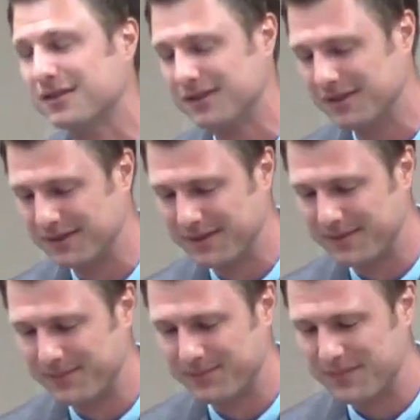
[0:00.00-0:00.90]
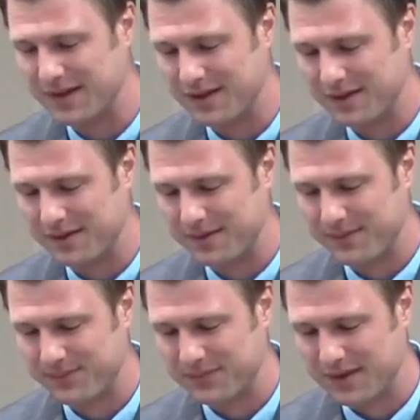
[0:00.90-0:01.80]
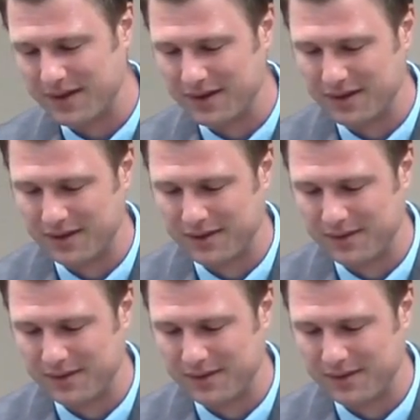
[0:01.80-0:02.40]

(no one is talking)